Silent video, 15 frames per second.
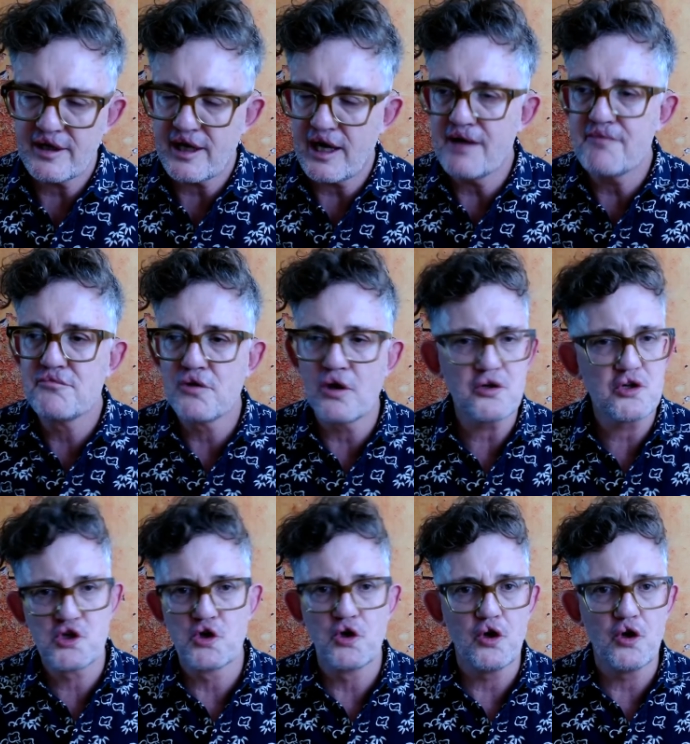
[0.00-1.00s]
I'm not
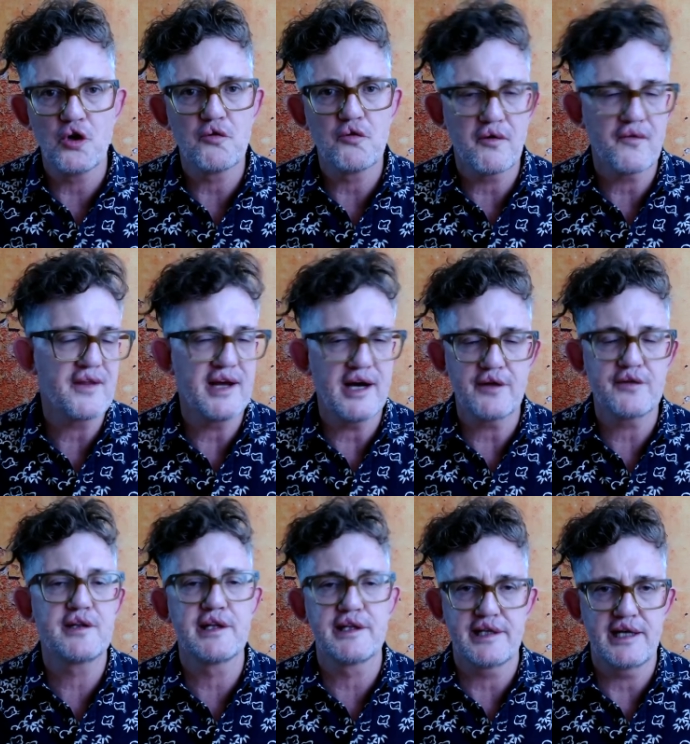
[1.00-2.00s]
sure what the
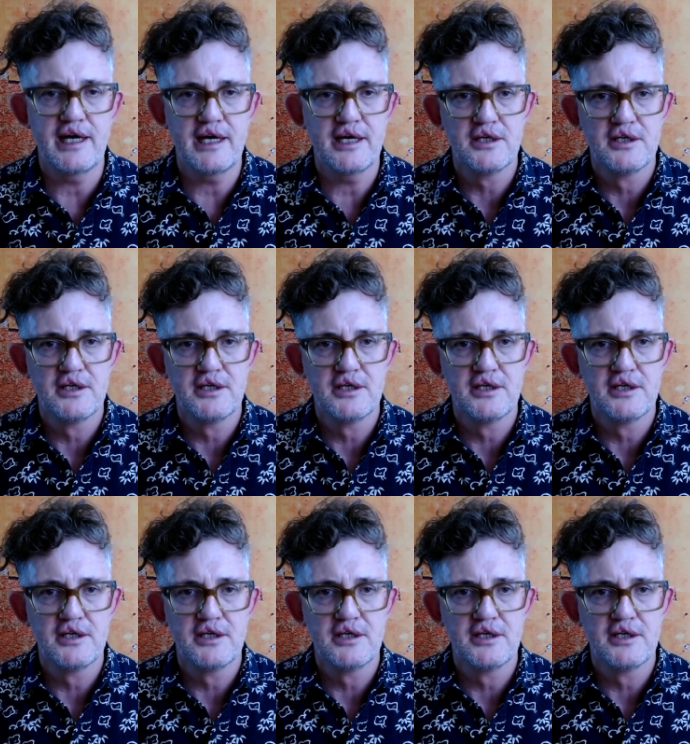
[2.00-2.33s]
answers are.